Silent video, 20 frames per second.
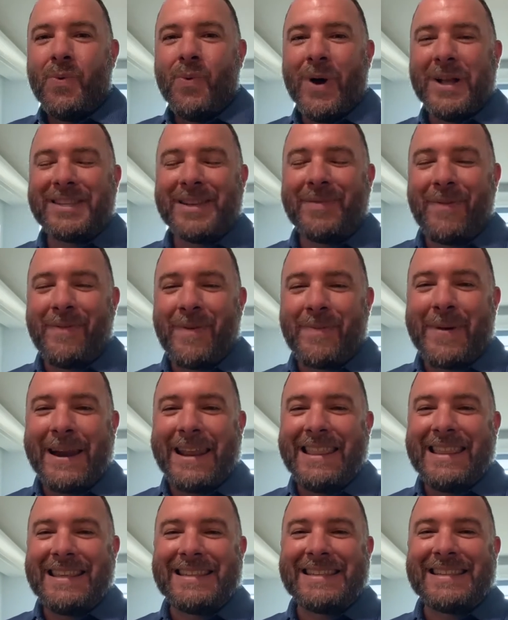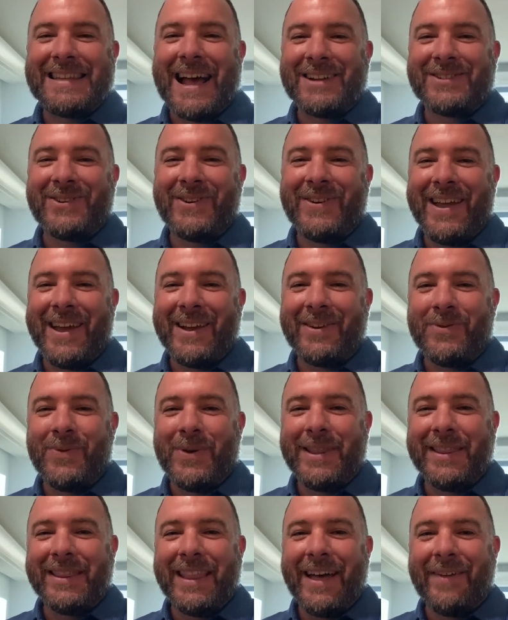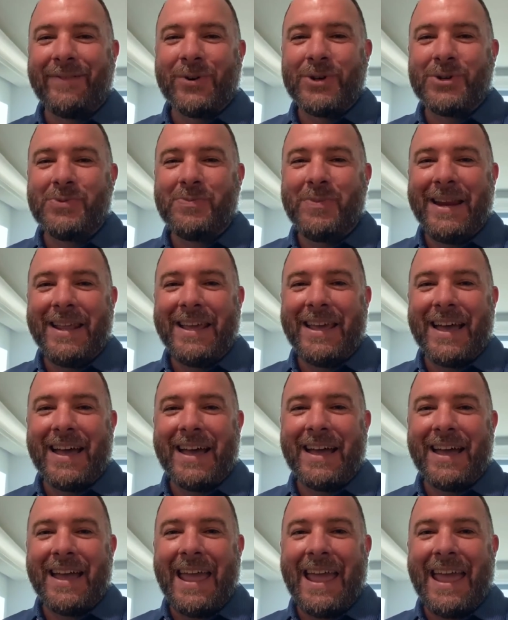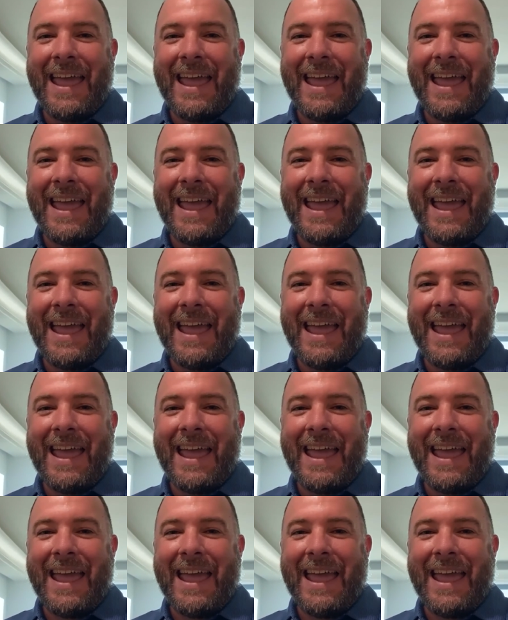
What's up, everybody? This is Dr. Nick with Leverage Media,